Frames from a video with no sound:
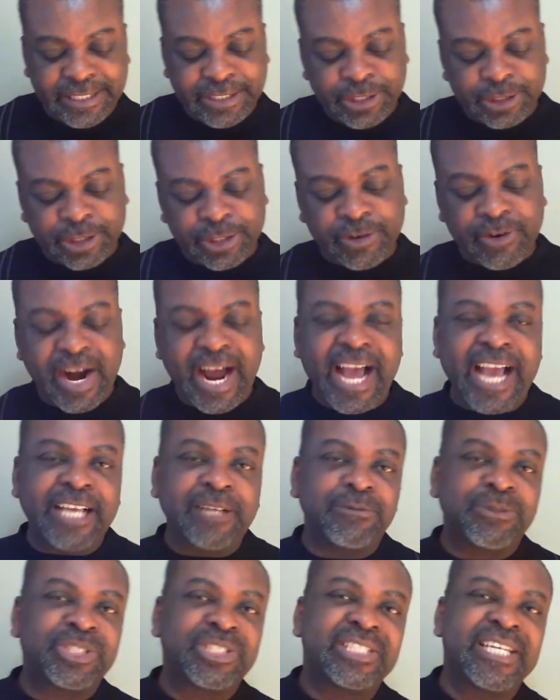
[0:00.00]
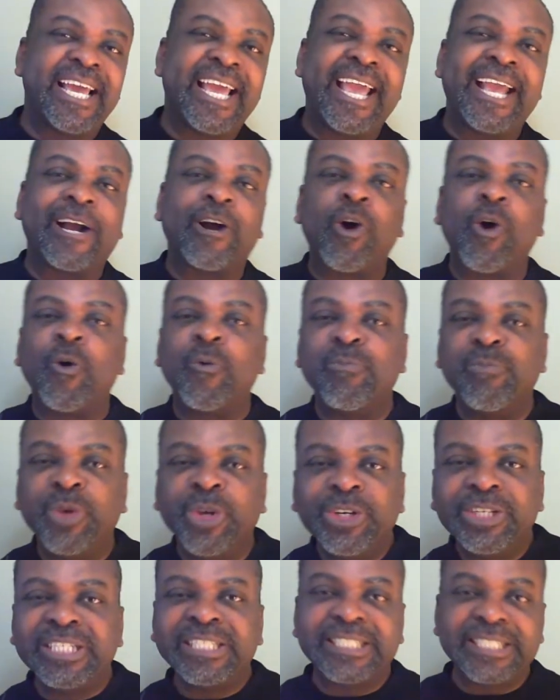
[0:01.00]
it describes a
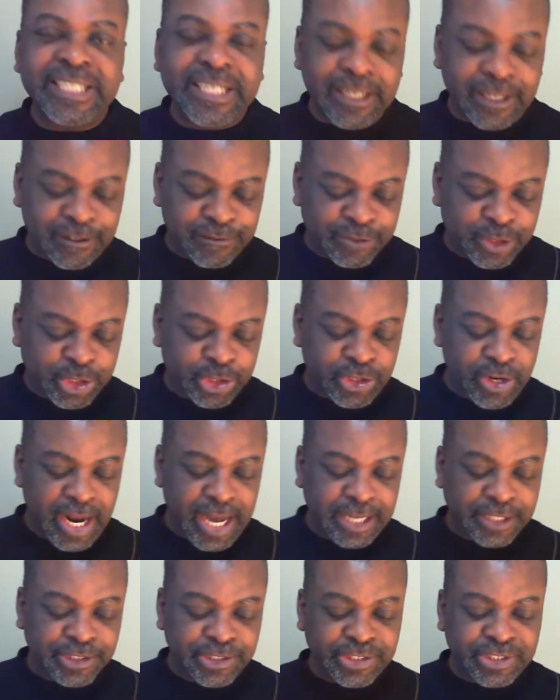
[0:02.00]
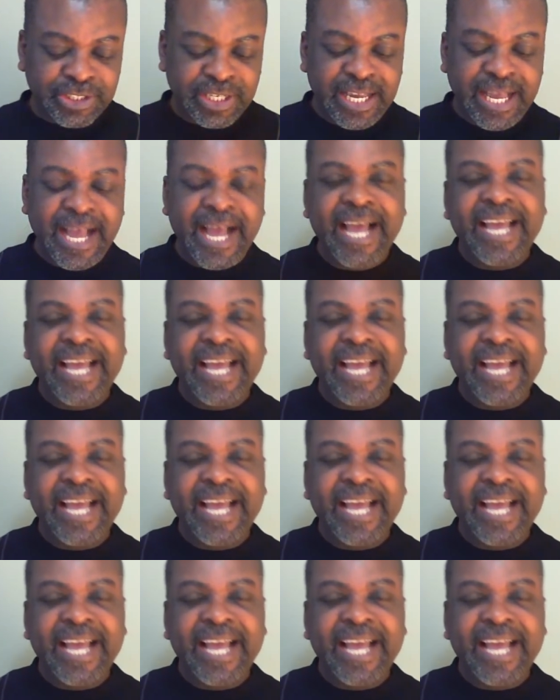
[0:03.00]
community of trust